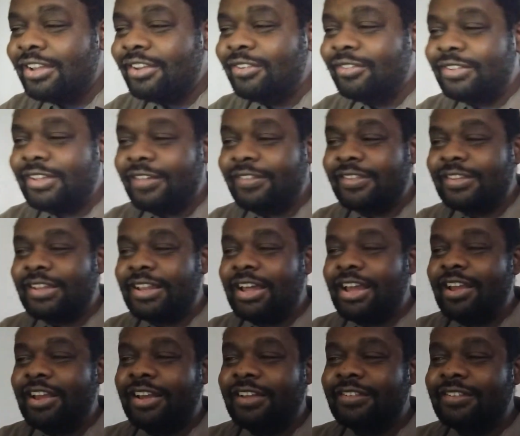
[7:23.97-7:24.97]
to stealth is
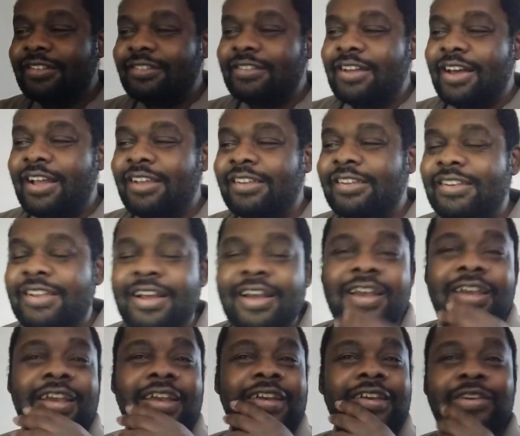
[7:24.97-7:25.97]
lying because it's not
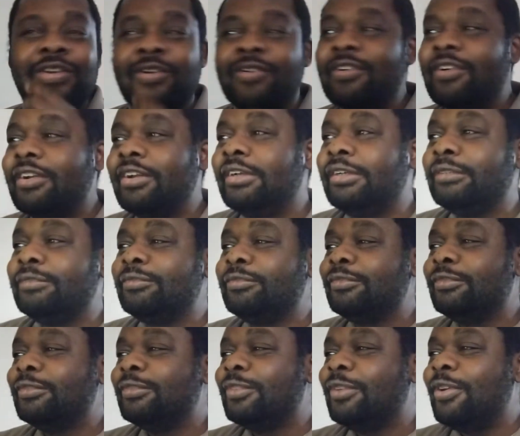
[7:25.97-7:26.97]
denying your.
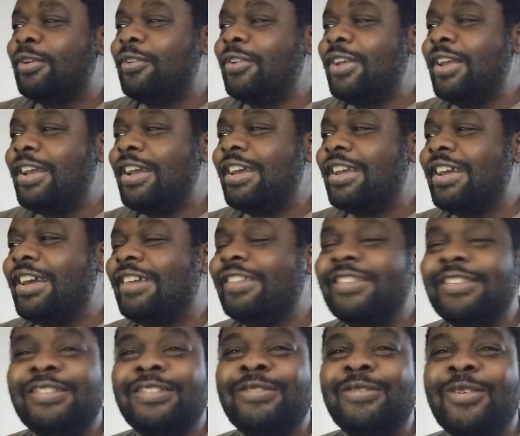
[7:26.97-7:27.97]
oh yeah, yeah.
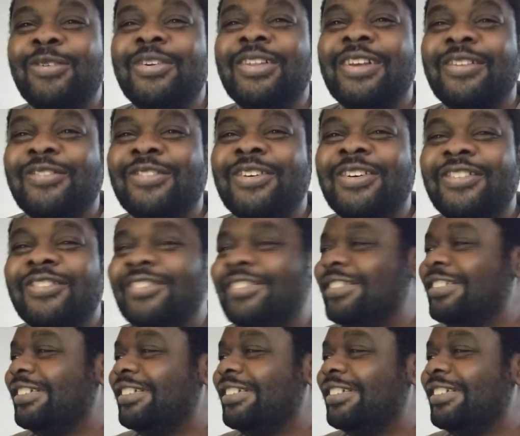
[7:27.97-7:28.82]
This is where we left off.